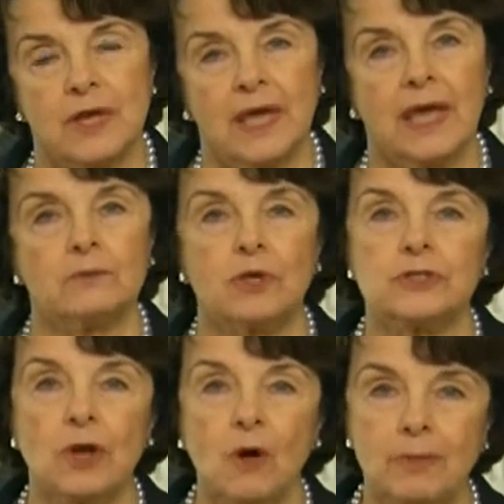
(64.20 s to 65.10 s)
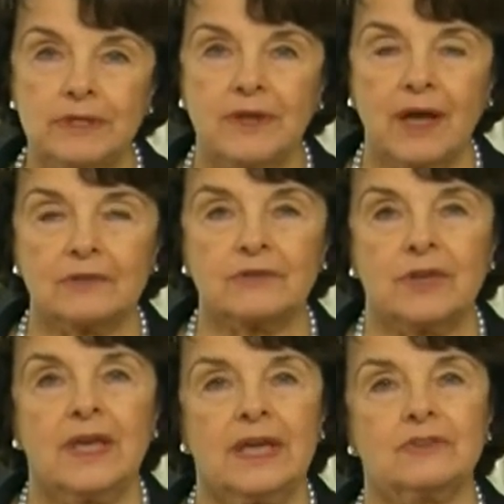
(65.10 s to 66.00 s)
and what DOMA does
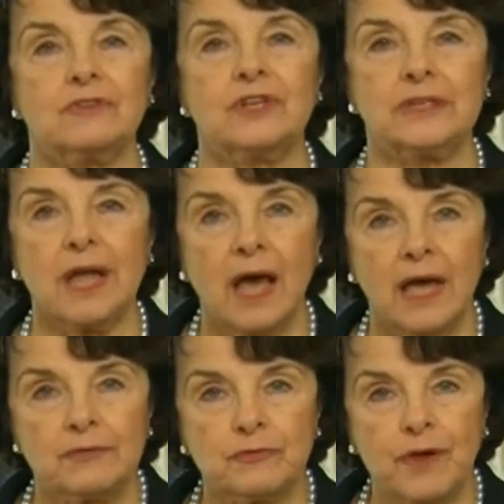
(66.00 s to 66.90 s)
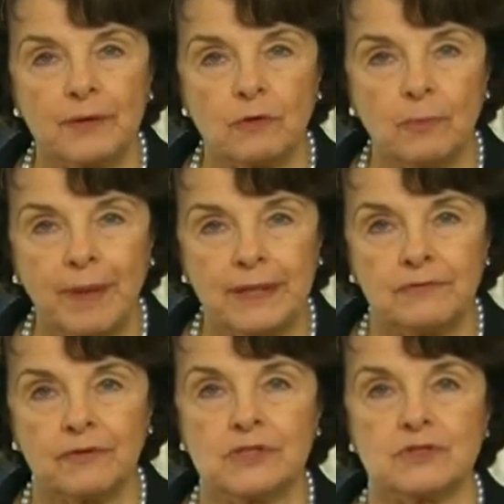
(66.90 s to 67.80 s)
is deny federal
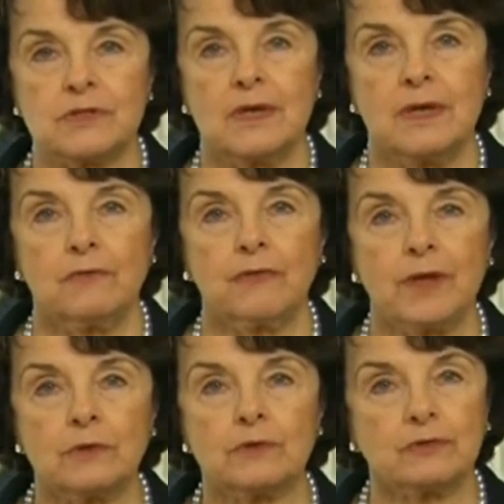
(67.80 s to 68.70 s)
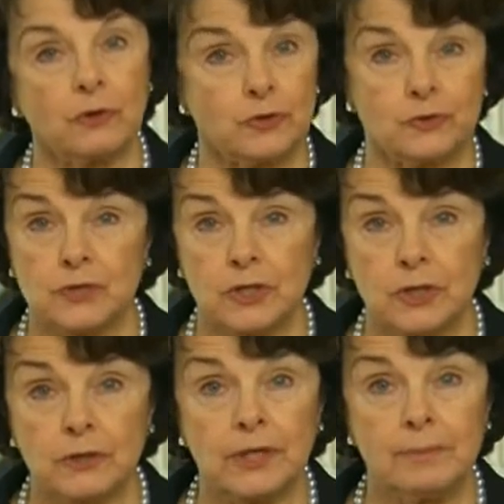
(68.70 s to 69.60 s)
benefits, federal Social
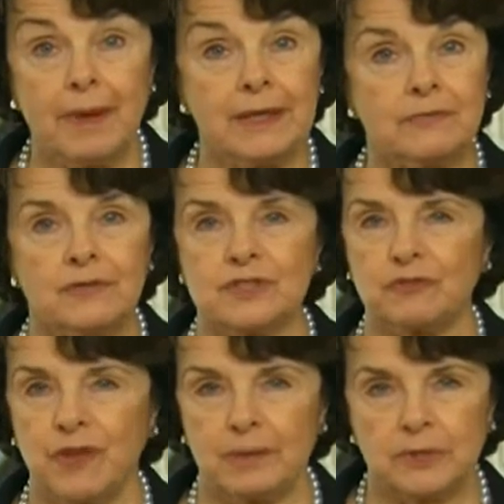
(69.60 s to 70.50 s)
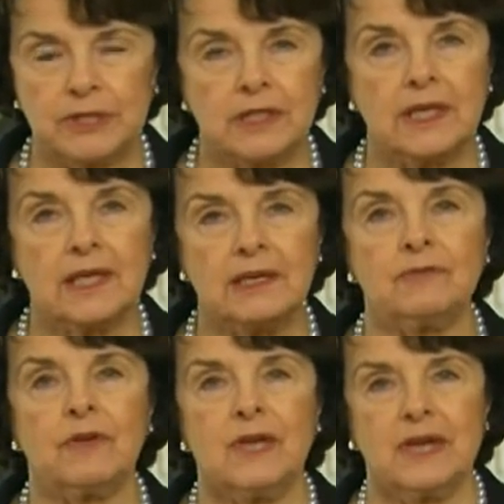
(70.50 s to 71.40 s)
Security benefits, family
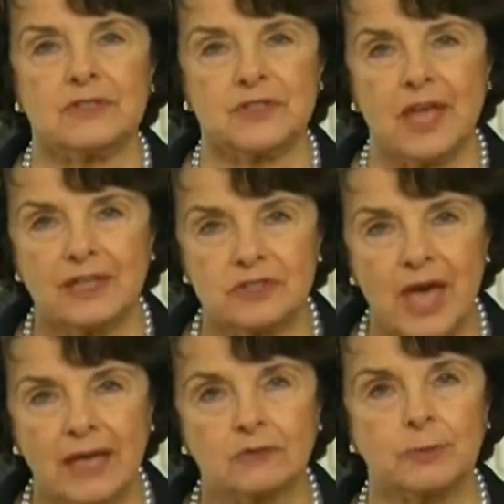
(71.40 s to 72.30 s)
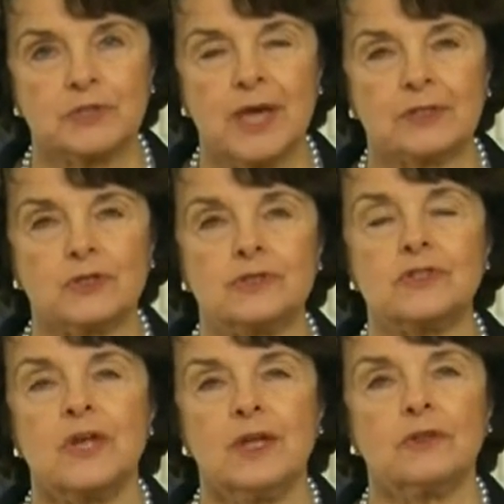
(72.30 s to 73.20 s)
leave, estate tax
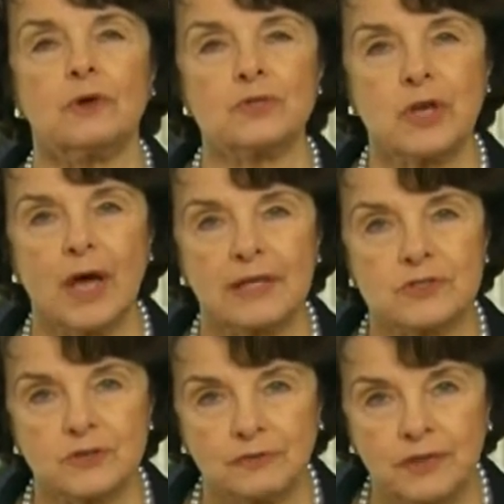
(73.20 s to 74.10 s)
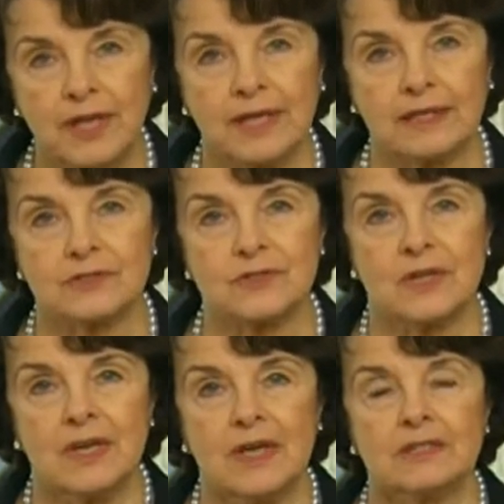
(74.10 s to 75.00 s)
protections, those kinds of things
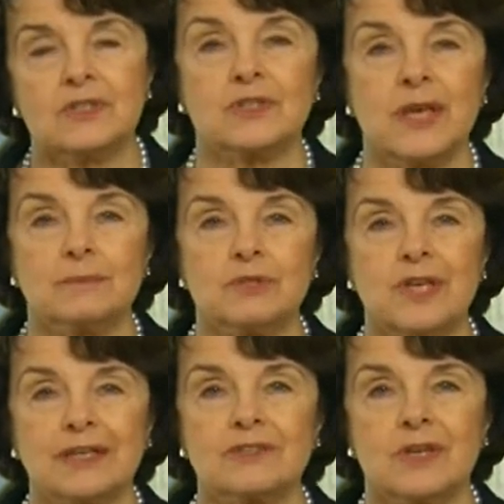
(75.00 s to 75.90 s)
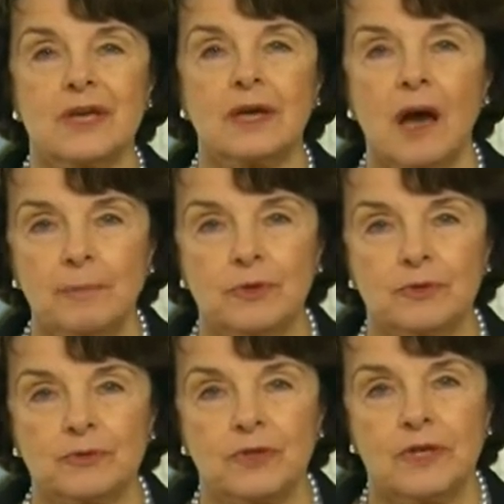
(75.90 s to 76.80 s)
to same-sex
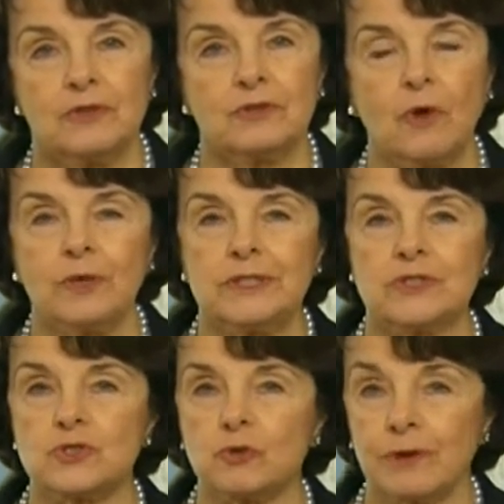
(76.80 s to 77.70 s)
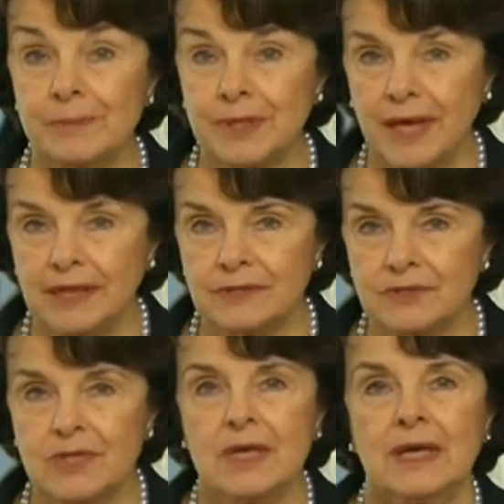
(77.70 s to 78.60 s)
couples. So it
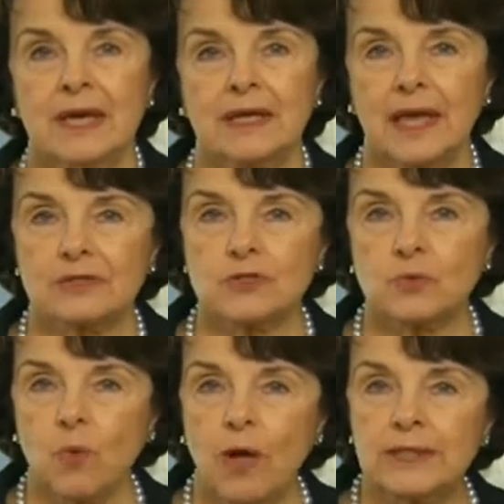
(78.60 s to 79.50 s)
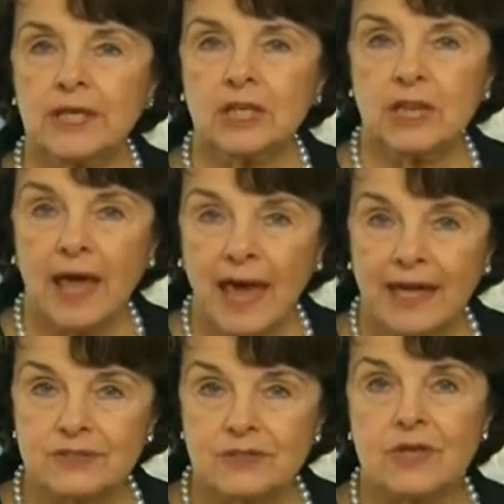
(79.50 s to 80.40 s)
discriminates against one
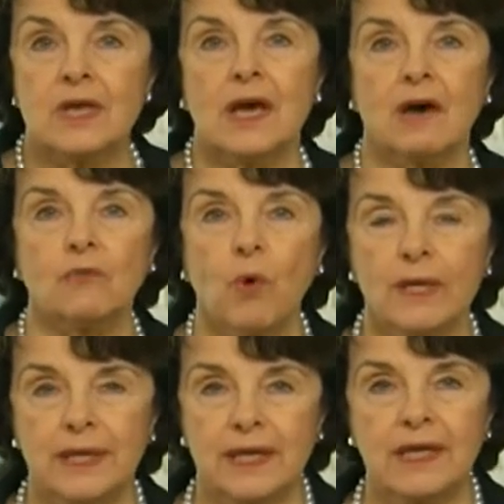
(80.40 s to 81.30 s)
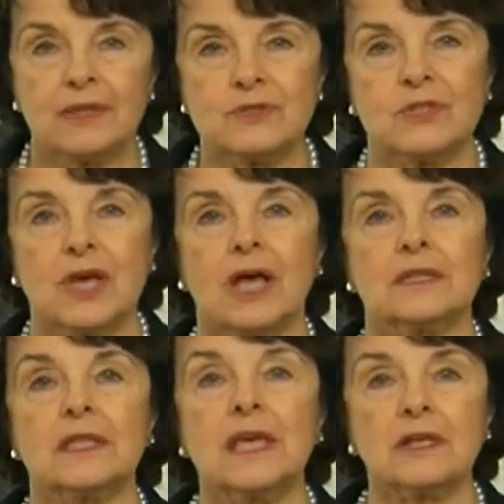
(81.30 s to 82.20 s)
class of what is a
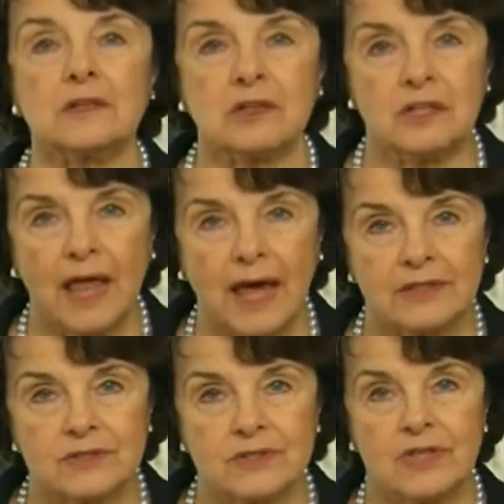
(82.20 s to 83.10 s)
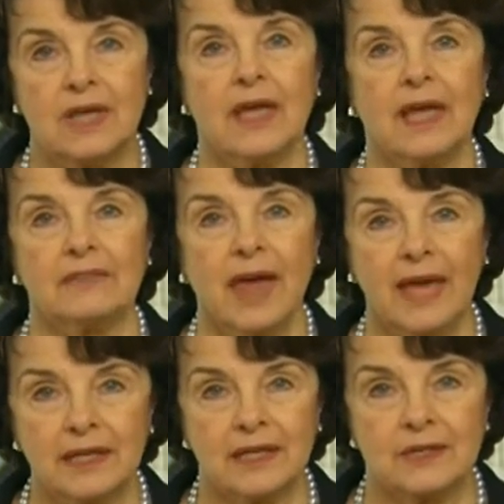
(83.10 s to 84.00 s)
legal class, and
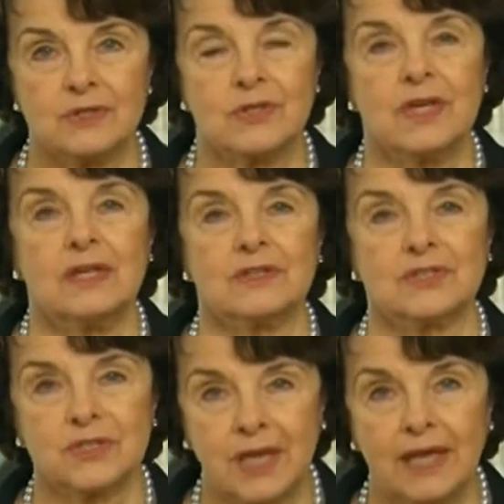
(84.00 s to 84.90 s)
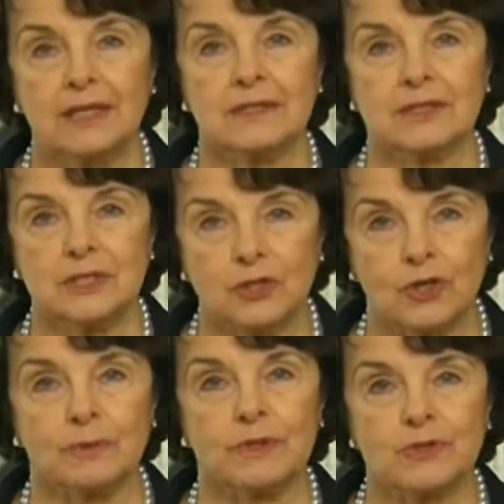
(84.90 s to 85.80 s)
that is the state
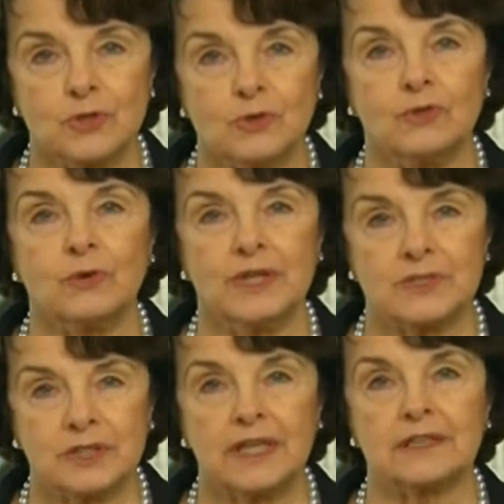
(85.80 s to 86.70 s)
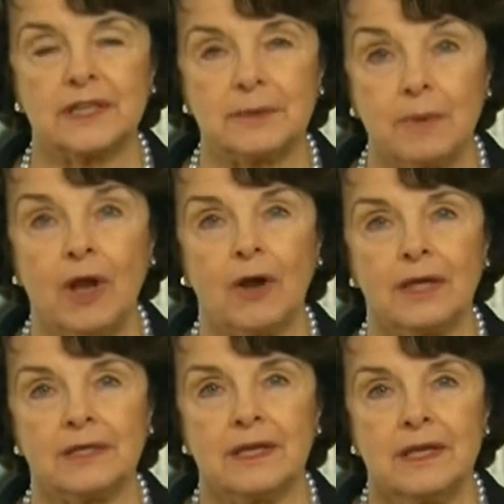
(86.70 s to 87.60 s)
determines who is legally
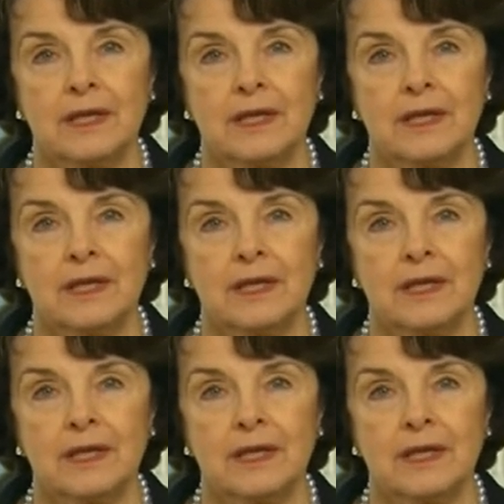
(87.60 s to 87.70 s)
married.